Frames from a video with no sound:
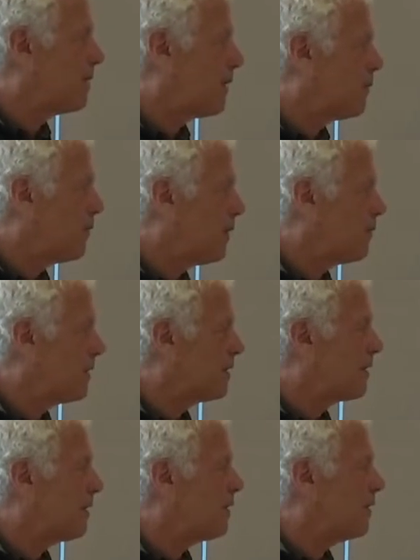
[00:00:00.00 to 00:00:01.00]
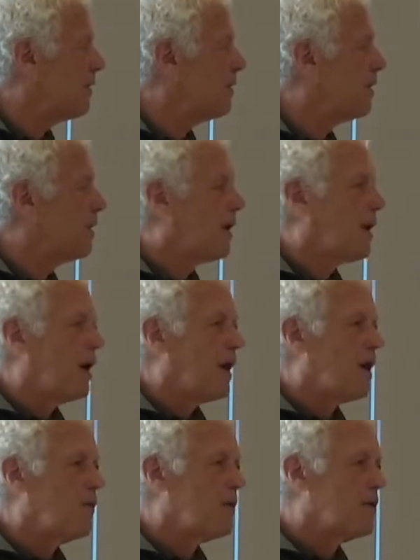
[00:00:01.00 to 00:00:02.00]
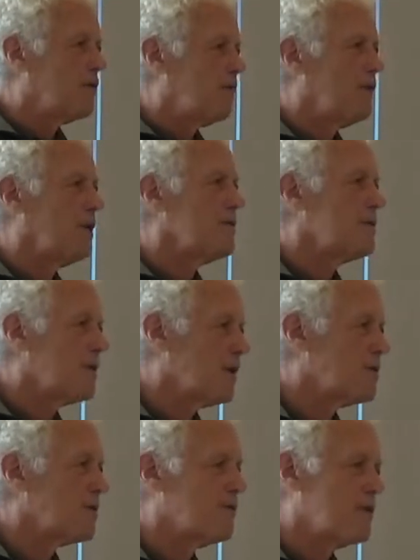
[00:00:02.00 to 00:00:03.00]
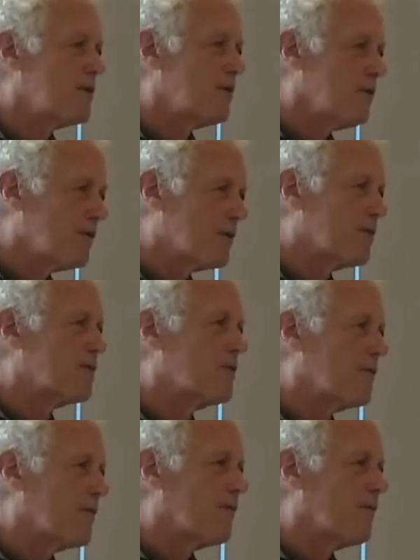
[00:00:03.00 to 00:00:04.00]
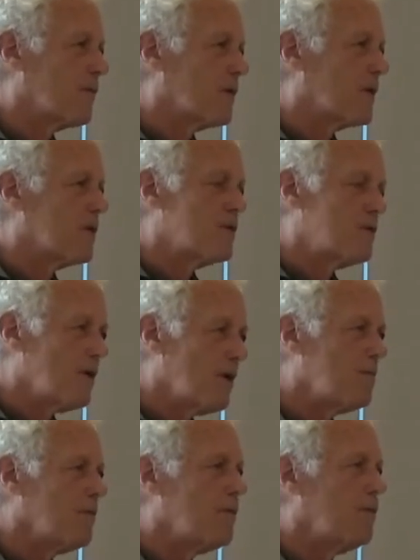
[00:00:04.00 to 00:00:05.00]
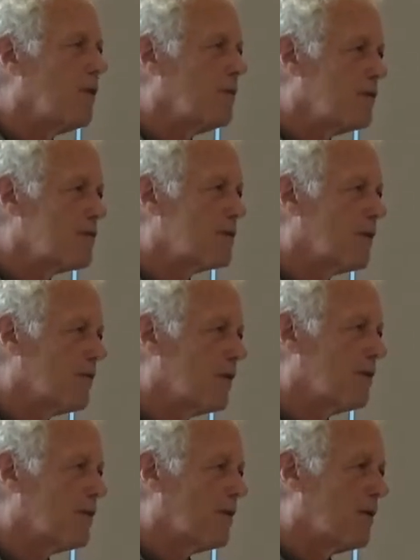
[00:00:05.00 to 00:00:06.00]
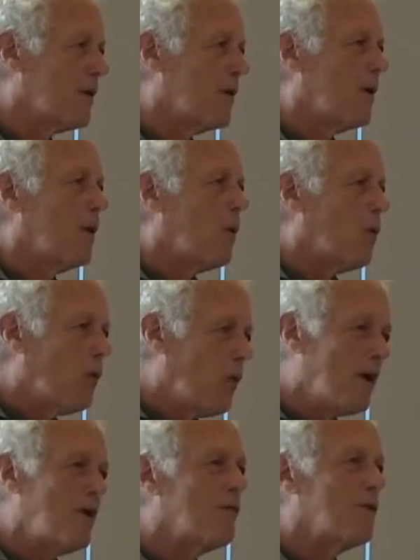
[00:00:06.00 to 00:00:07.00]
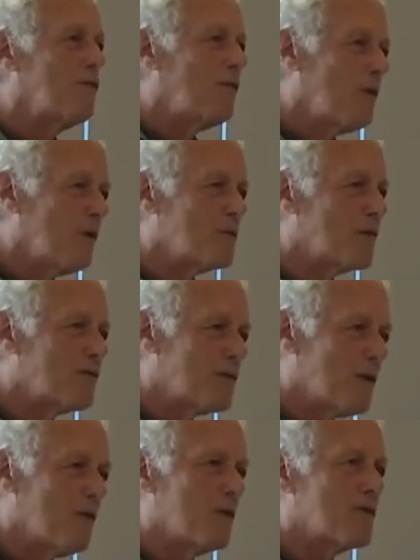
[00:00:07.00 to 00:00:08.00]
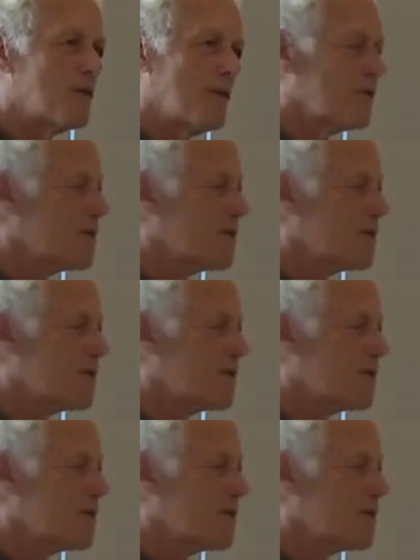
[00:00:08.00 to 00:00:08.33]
about what we can learn, and with the fullest sense of service, some form of service. One of the forms of service that